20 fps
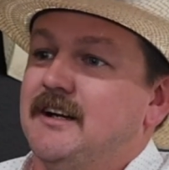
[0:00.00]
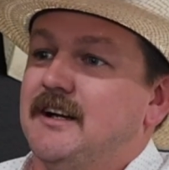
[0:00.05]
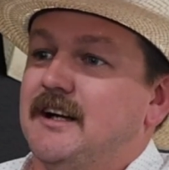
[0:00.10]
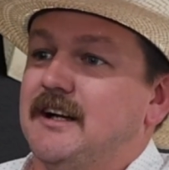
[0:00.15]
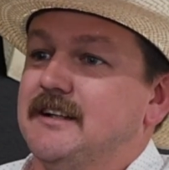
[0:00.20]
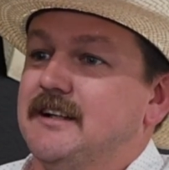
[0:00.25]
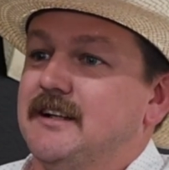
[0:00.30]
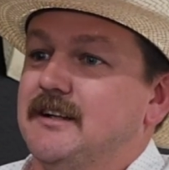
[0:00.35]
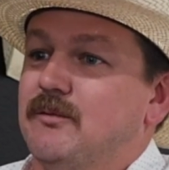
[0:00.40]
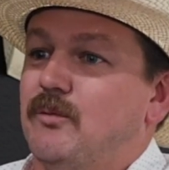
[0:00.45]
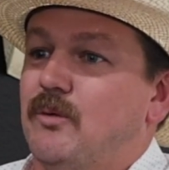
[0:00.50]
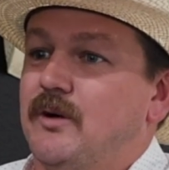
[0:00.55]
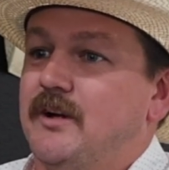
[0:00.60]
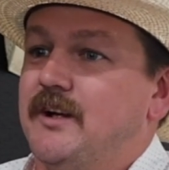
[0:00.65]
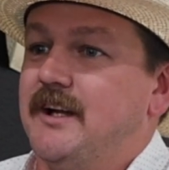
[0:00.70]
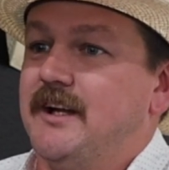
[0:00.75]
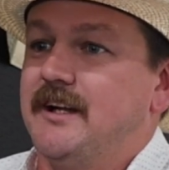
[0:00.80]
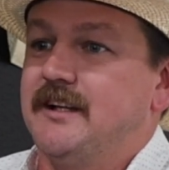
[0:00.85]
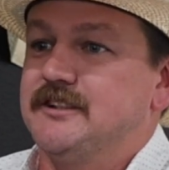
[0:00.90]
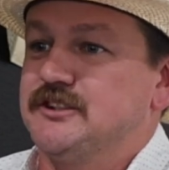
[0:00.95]
And then one
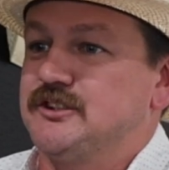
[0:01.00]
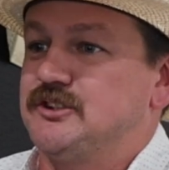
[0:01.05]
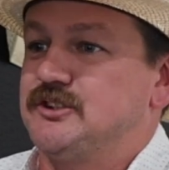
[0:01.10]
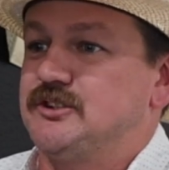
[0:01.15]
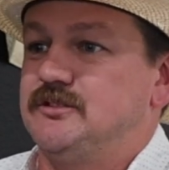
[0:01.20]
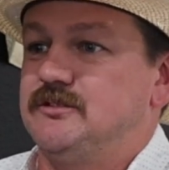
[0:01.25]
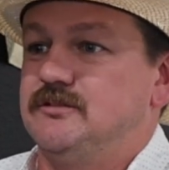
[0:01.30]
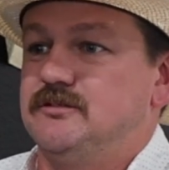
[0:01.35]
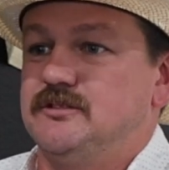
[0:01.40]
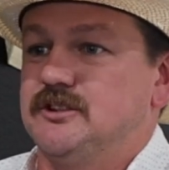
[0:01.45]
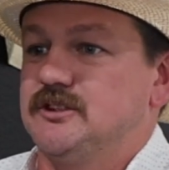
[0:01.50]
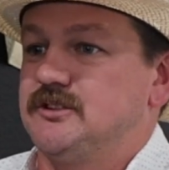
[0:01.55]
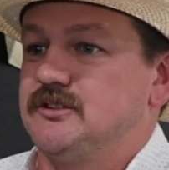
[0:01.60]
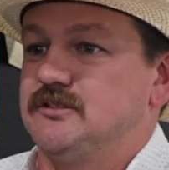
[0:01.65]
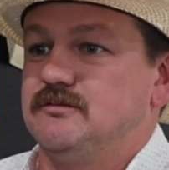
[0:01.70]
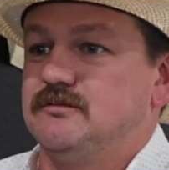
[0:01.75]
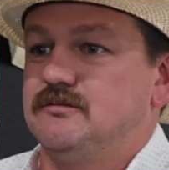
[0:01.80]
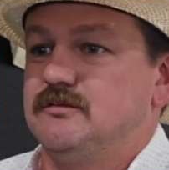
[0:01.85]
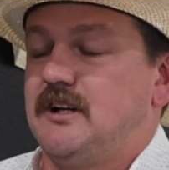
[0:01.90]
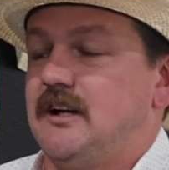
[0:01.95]
day, just
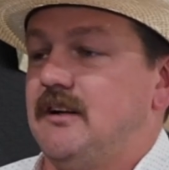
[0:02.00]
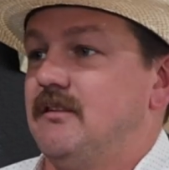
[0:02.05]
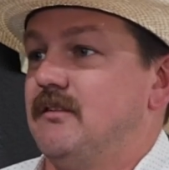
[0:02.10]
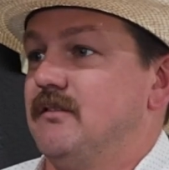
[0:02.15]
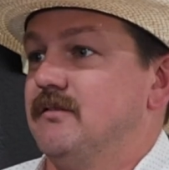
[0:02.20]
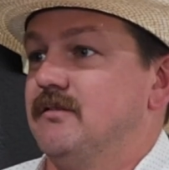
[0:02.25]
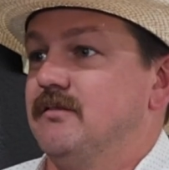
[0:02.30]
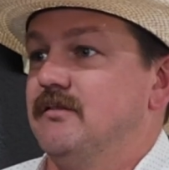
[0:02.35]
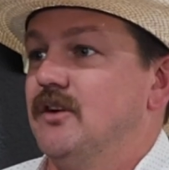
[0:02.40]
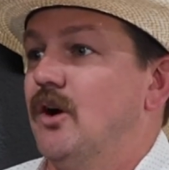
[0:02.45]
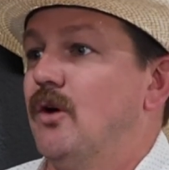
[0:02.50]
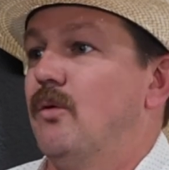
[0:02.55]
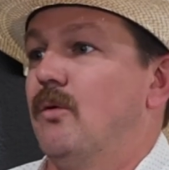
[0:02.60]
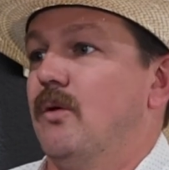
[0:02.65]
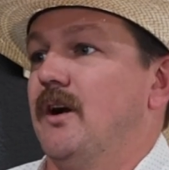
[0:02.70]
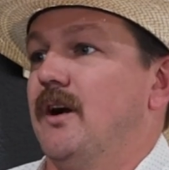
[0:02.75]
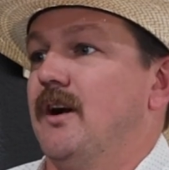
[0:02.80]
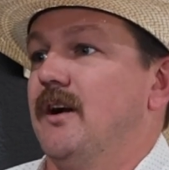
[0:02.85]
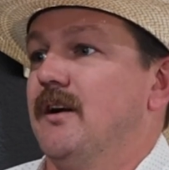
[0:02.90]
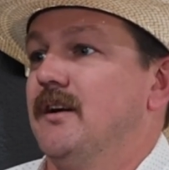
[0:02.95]
out of
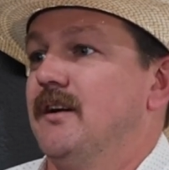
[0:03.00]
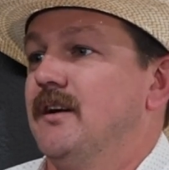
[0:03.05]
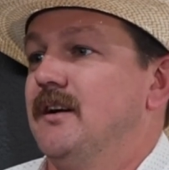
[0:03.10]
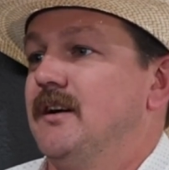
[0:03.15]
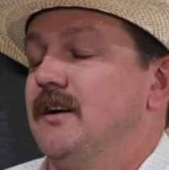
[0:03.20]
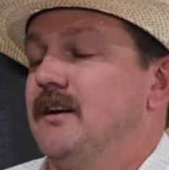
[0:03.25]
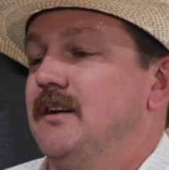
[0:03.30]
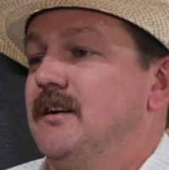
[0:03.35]
nowhere,